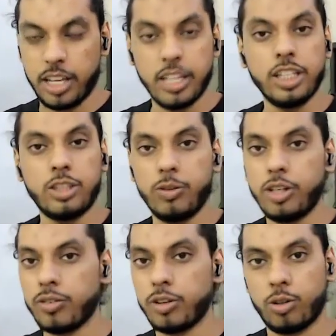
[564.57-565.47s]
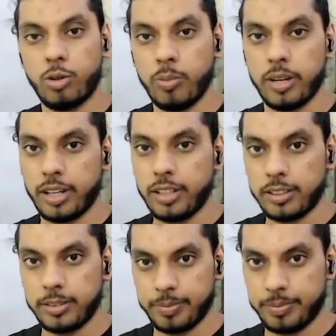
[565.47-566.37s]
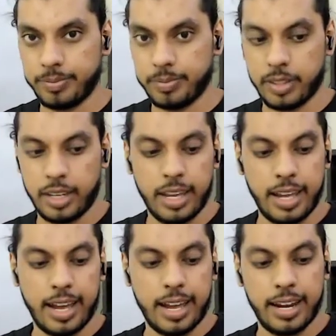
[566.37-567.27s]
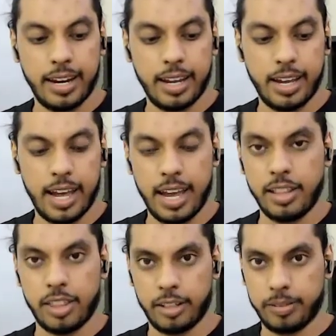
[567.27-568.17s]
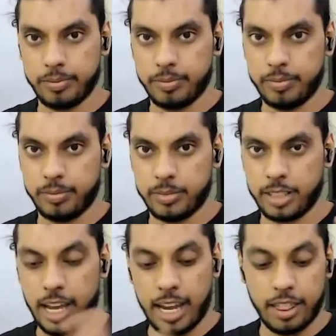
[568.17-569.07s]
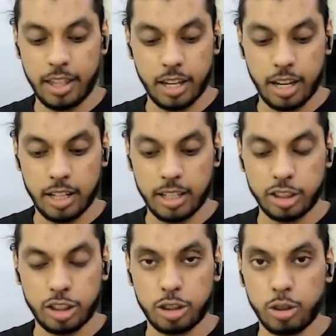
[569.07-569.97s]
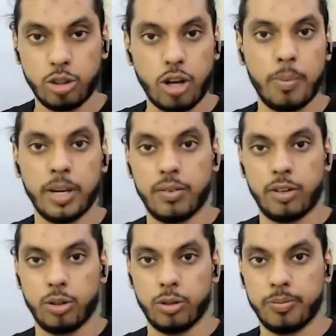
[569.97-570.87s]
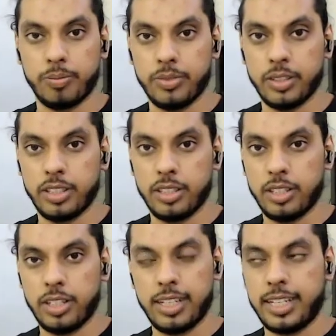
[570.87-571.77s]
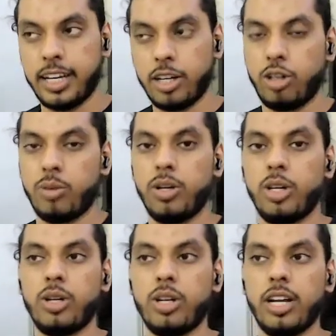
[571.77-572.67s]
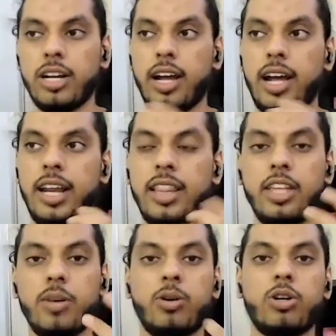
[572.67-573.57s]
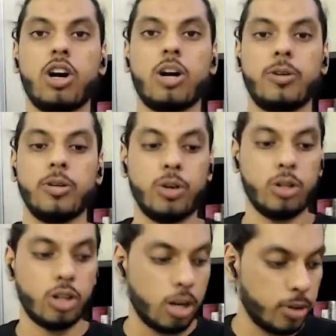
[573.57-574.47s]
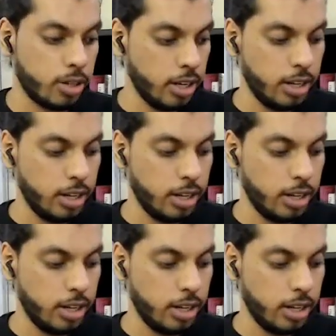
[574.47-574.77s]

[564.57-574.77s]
each video for 2 minutes, and anything. And if there's no topic given to you. It's like you don't want, like, anything you want to talk about. You want to talk about